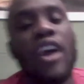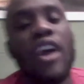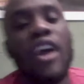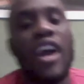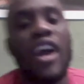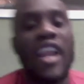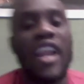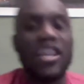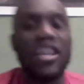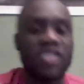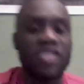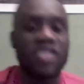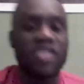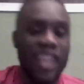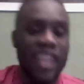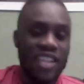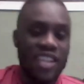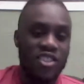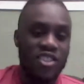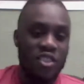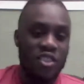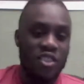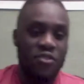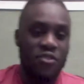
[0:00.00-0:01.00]

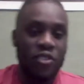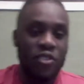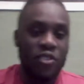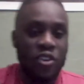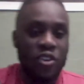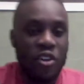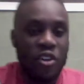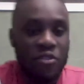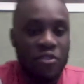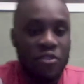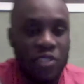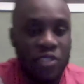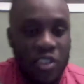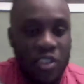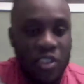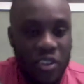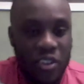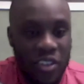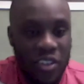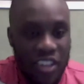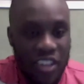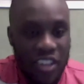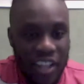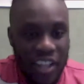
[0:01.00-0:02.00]
Leicester are falling off, you
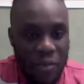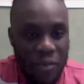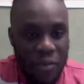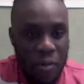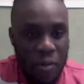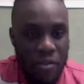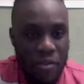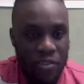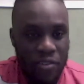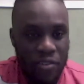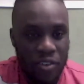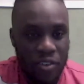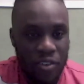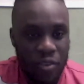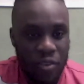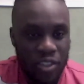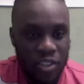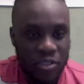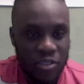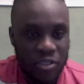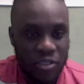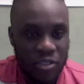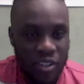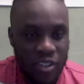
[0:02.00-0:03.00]
know. They're probably falling
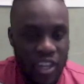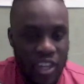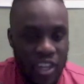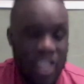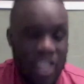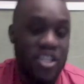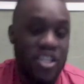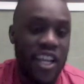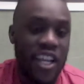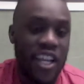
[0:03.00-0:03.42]
off. You said it.